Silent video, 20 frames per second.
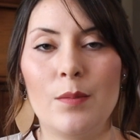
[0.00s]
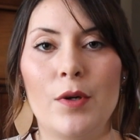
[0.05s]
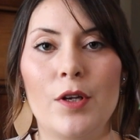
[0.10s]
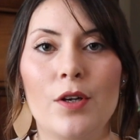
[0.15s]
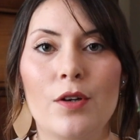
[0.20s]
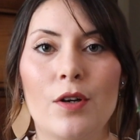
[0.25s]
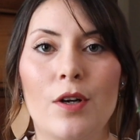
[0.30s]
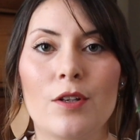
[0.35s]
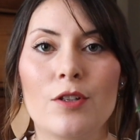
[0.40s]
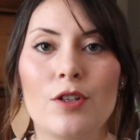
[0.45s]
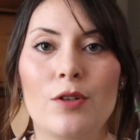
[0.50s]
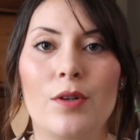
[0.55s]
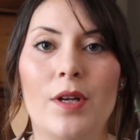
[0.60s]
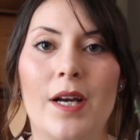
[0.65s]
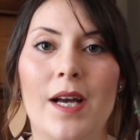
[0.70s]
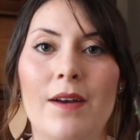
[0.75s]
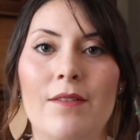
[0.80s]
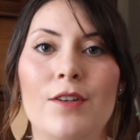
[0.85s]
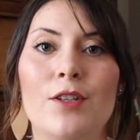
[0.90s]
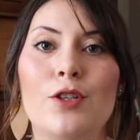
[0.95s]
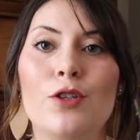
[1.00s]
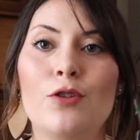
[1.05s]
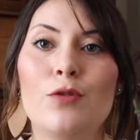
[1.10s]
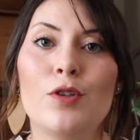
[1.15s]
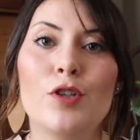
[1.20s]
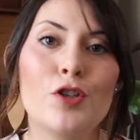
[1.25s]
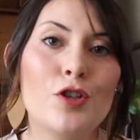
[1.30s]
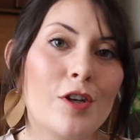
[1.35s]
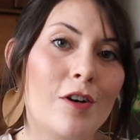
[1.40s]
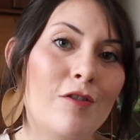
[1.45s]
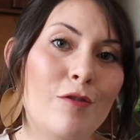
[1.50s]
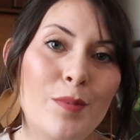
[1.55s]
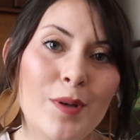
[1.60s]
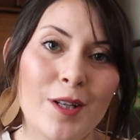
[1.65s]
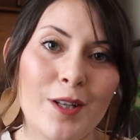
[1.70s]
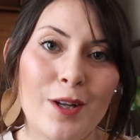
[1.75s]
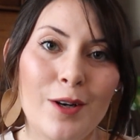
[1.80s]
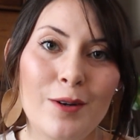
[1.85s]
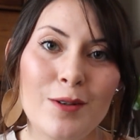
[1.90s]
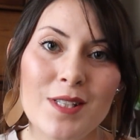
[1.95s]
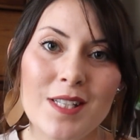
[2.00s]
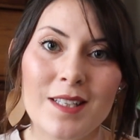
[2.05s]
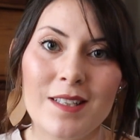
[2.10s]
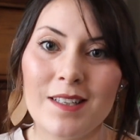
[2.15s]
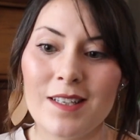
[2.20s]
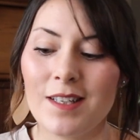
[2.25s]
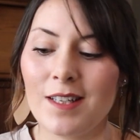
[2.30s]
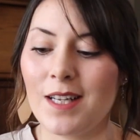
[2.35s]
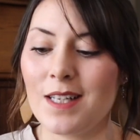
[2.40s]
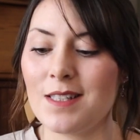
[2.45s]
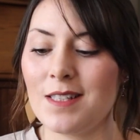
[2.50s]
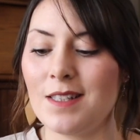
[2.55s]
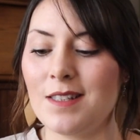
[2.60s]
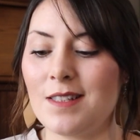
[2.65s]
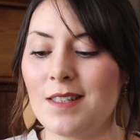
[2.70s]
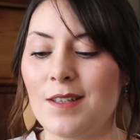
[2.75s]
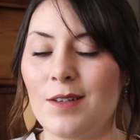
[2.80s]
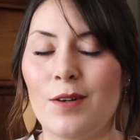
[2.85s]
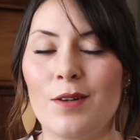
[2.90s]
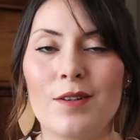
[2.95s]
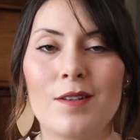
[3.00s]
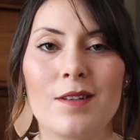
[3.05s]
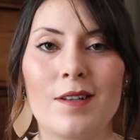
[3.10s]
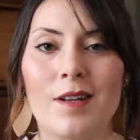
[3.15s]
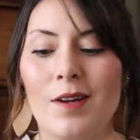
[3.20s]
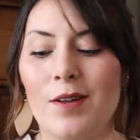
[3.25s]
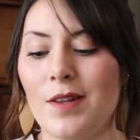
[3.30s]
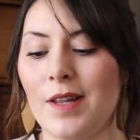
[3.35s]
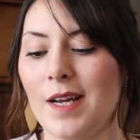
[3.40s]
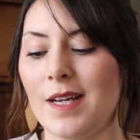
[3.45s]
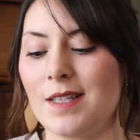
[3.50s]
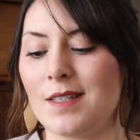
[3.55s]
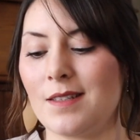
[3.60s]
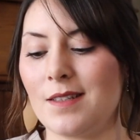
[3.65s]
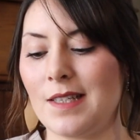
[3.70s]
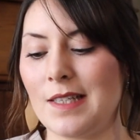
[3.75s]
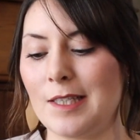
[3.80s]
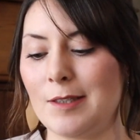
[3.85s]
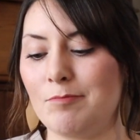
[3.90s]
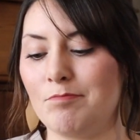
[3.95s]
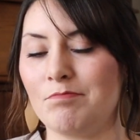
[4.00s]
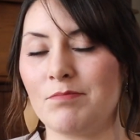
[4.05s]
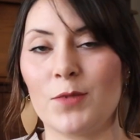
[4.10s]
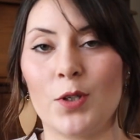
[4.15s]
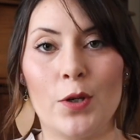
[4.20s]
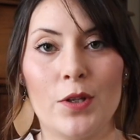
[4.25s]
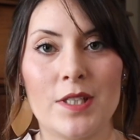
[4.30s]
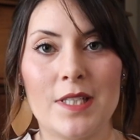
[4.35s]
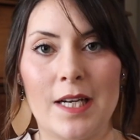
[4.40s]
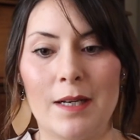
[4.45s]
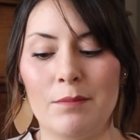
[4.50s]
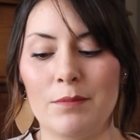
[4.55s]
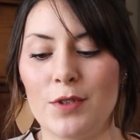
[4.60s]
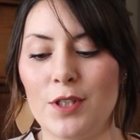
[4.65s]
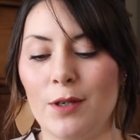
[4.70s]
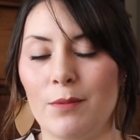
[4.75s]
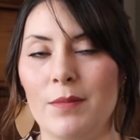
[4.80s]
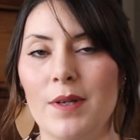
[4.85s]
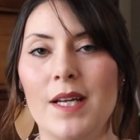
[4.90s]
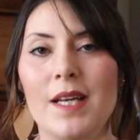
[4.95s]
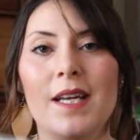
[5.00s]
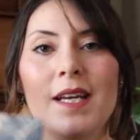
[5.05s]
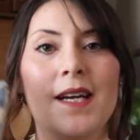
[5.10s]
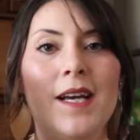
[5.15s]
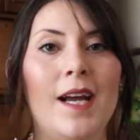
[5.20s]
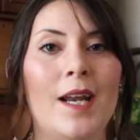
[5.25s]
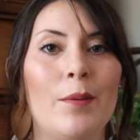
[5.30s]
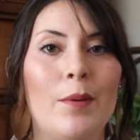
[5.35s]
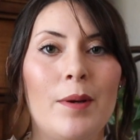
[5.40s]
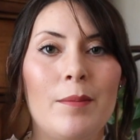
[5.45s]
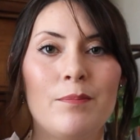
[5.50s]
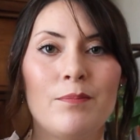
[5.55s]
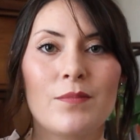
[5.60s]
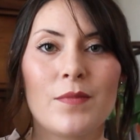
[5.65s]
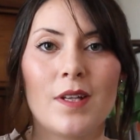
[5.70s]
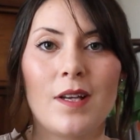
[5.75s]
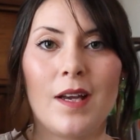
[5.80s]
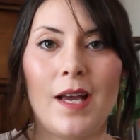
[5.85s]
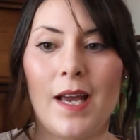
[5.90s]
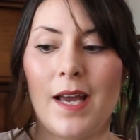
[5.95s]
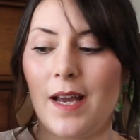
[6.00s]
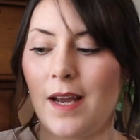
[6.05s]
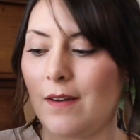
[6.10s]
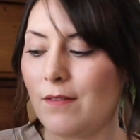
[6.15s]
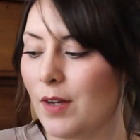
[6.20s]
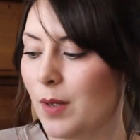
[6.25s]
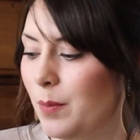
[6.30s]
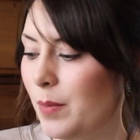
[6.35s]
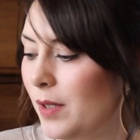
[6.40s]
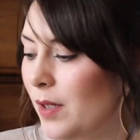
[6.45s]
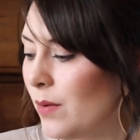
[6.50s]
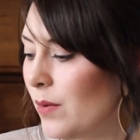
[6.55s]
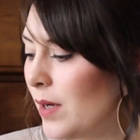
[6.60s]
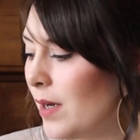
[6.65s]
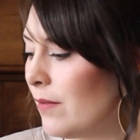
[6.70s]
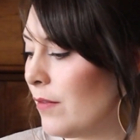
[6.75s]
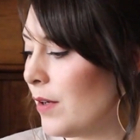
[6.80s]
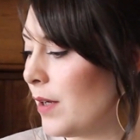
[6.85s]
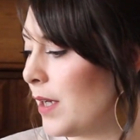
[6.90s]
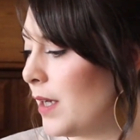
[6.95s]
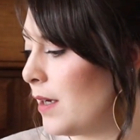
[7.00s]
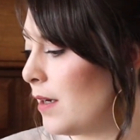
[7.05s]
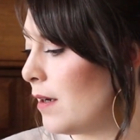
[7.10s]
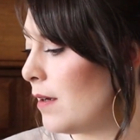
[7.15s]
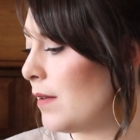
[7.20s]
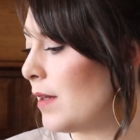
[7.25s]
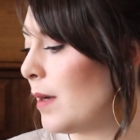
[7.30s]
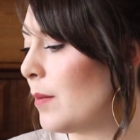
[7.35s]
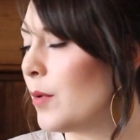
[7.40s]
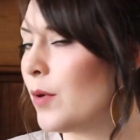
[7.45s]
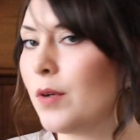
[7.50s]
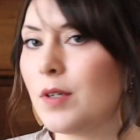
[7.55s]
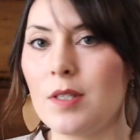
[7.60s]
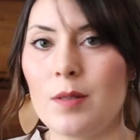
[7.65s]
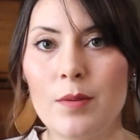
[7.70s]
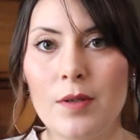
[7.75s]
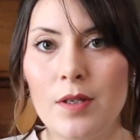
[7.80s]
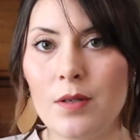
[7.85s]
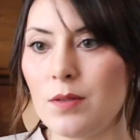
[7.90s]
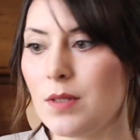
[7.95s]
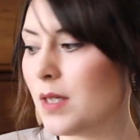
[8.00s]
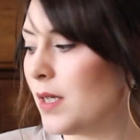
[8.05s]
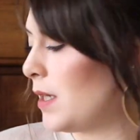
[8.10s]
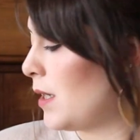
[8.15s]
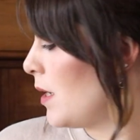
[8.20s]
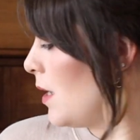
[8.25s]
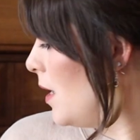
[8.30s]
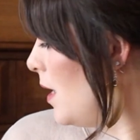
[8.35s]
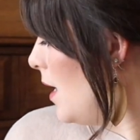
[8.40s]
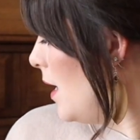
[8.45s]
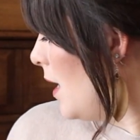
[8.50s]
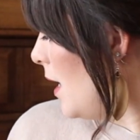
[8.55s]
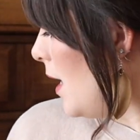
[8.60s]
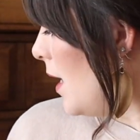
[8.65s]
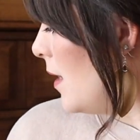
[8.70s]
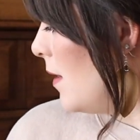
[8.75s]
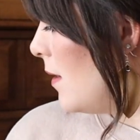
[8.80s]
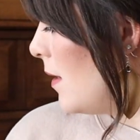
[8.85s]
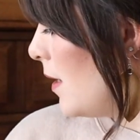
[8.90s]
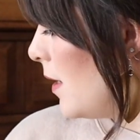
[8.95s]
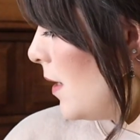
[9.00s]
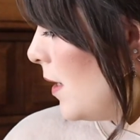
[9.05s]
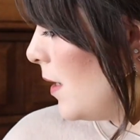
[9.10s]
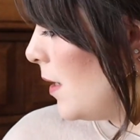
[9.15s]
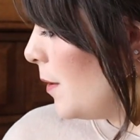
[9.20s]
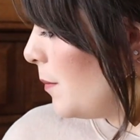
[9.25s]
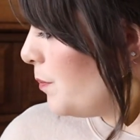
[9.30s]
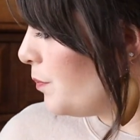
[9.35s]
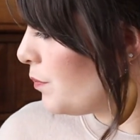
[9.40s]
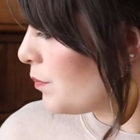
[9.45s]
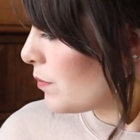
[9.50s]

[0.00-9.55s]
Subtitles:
but you're also not having to shove pillows in closets and all that all the time. So anyway, I have a pillow cover here that I'm going to be using, and then